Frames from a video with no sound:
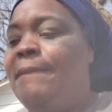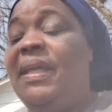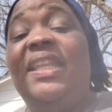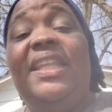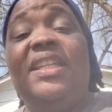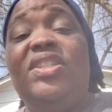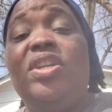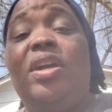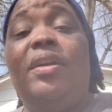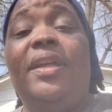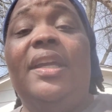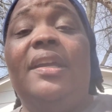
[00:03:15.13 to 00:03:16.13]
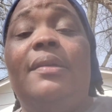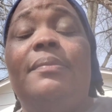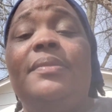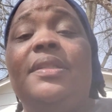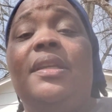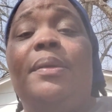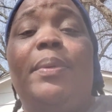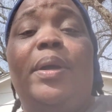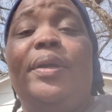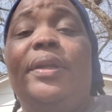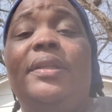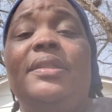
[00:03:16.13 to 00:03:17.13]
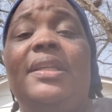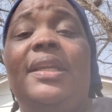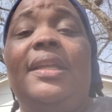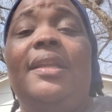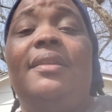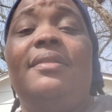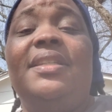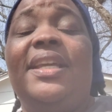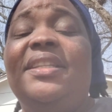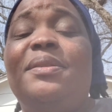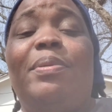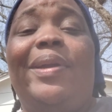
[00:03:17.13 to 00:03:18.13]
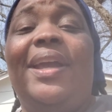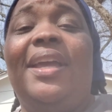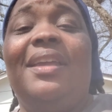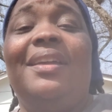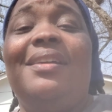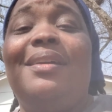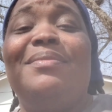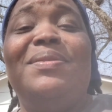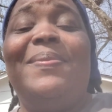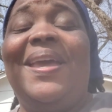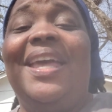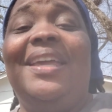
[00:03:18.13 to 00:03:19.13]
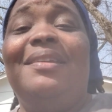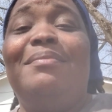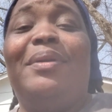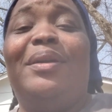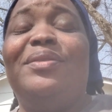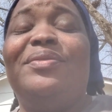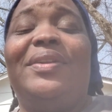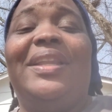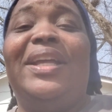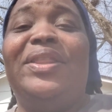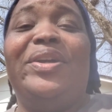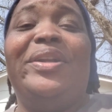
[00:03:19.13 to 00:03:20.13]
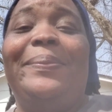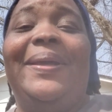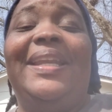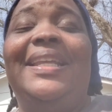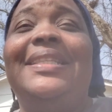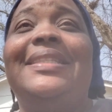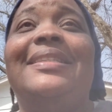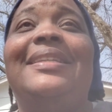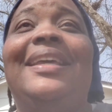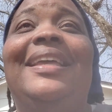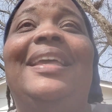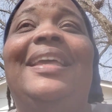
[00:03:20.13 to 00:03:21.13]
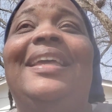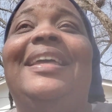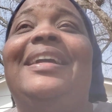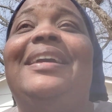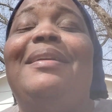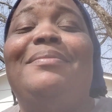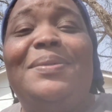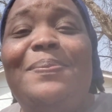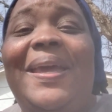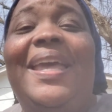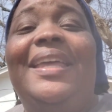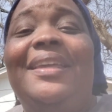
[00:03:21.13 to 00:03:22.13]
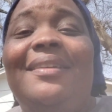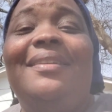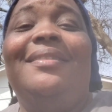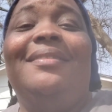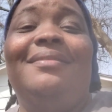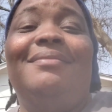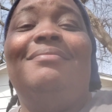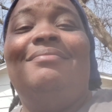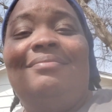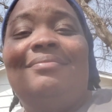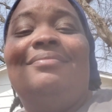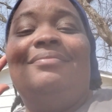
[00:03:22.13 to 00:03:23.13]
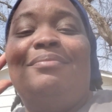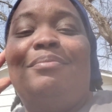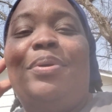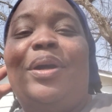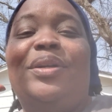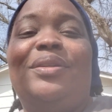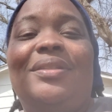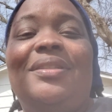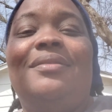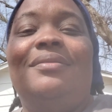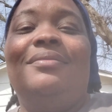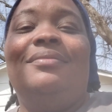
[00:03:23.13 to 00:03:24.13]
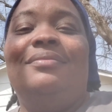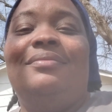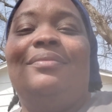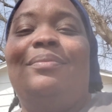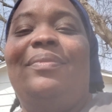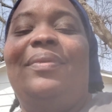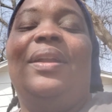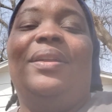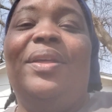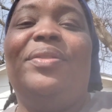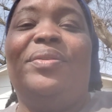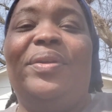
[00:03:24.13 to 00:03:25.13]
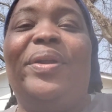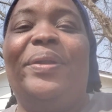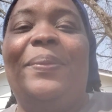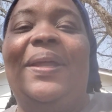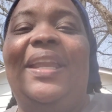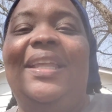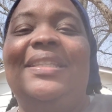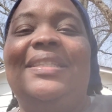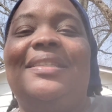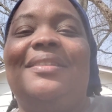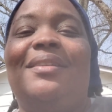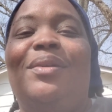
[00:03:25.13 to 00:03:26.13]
And then the dog, he barks and takes a break and comes back and barks for like 30 minutes. Comes back, barks another 30 minutes.